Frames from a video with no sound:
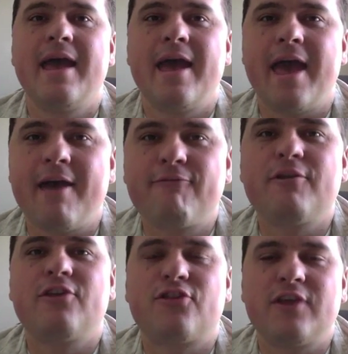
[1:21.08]

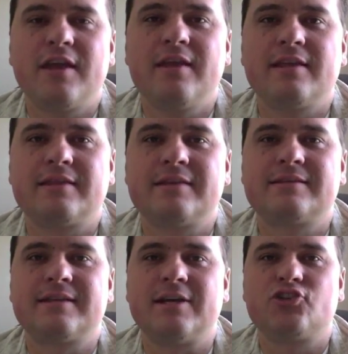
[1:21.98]
everything that this
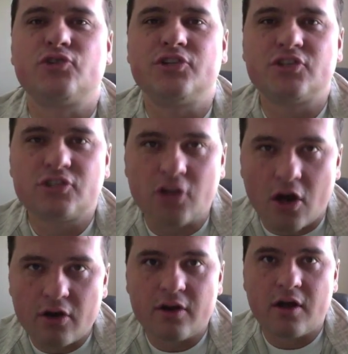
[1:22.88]
country
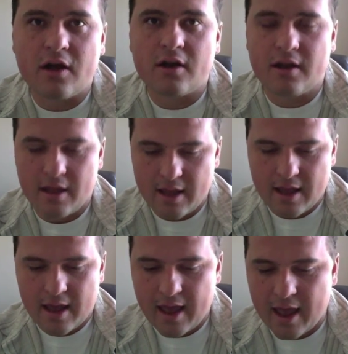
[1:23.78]
started on
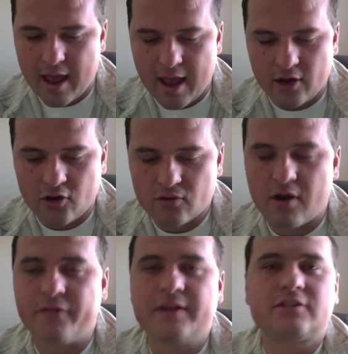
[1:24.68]
and grew
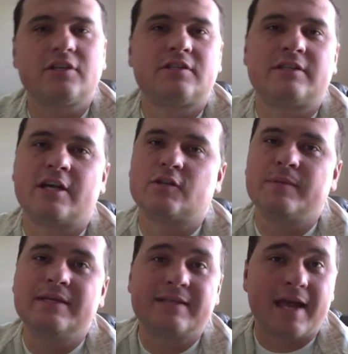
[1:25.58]
on. This just tells me
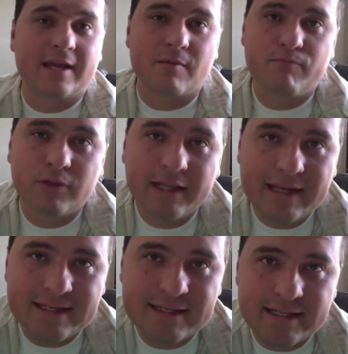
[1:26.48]
he's got a
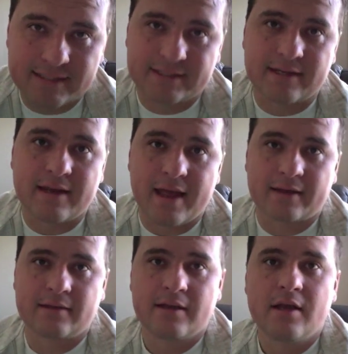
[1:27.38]
complete
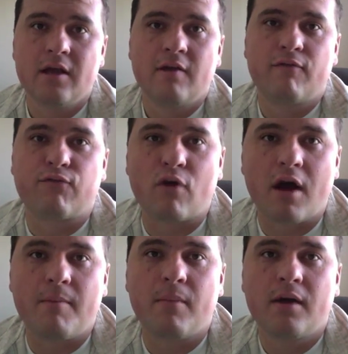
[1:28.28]
disconnect
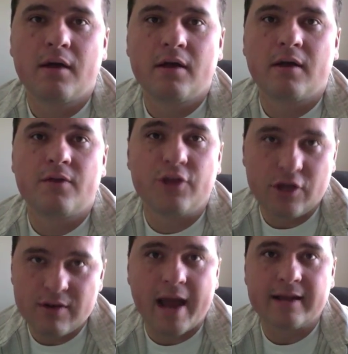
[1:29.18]
from the
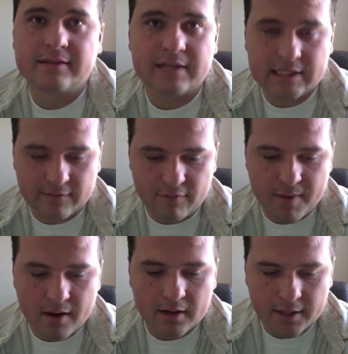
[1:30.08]
United States of
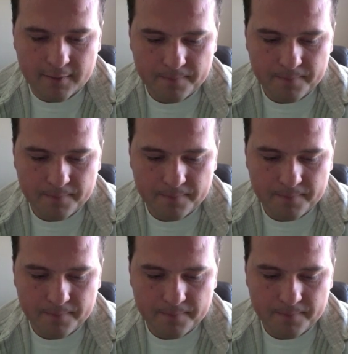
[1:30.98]
America.